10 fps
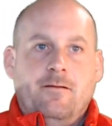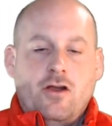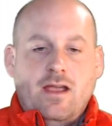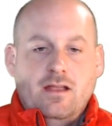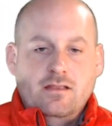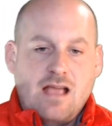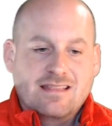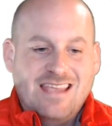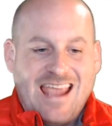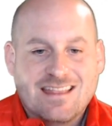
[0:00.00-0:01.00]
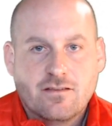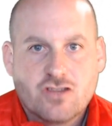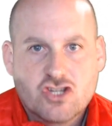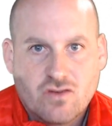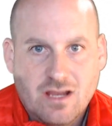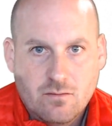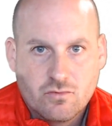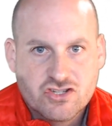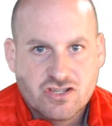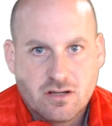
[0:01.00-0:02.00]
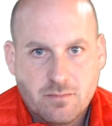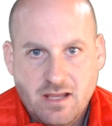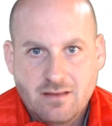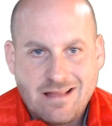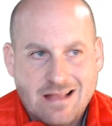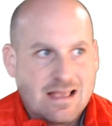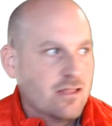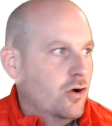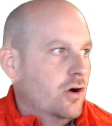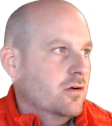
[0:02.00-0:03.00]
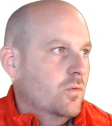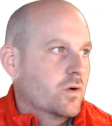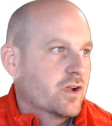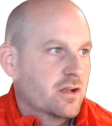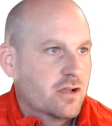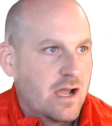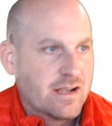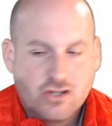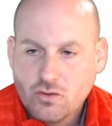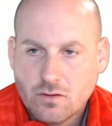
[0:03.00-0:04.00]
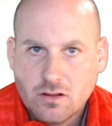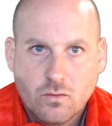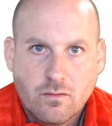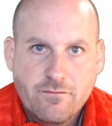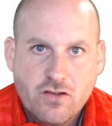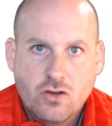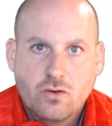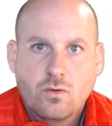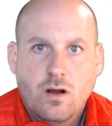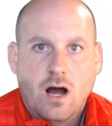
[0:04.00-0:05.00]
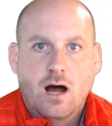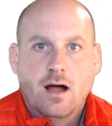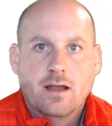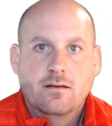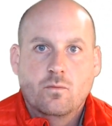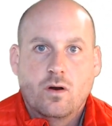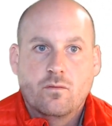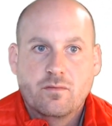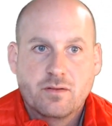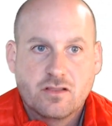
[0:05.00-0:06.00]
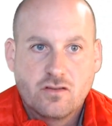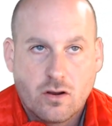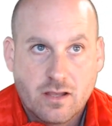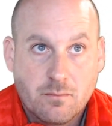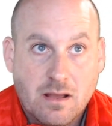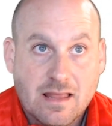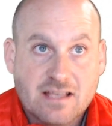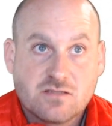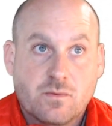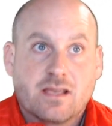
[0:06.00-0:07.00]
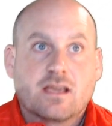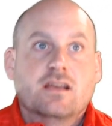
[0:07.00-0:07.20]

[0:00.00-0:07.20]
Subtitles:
All right, and at the end of the stream, which is going to be not that long, we're going to kind of do a little review on what we've been talking about last week.